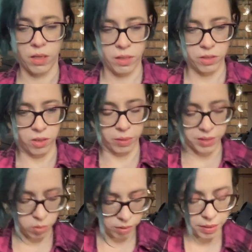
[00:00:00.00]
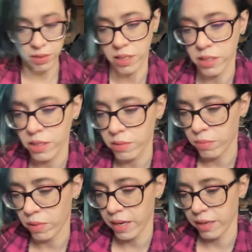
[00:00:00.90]
So what's cool about these,
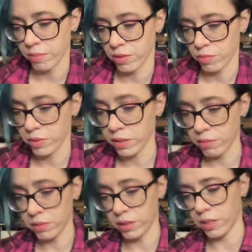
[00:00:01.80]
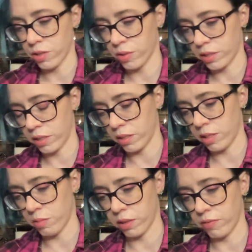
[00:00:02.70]
why I was really, really interested in
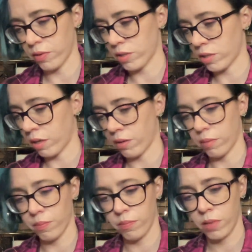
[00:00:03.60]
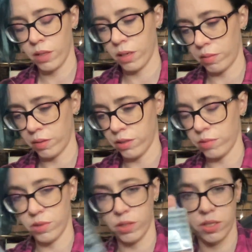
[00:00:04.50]
these when I first saw them, I'm going to
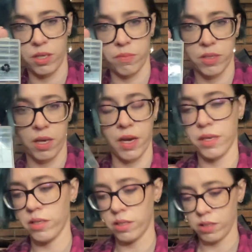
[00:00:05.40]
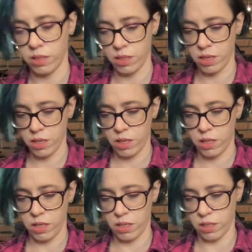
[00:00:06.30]
use the same size,
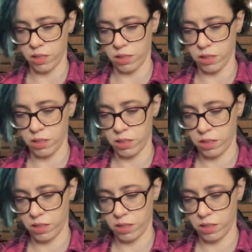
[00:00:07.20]
is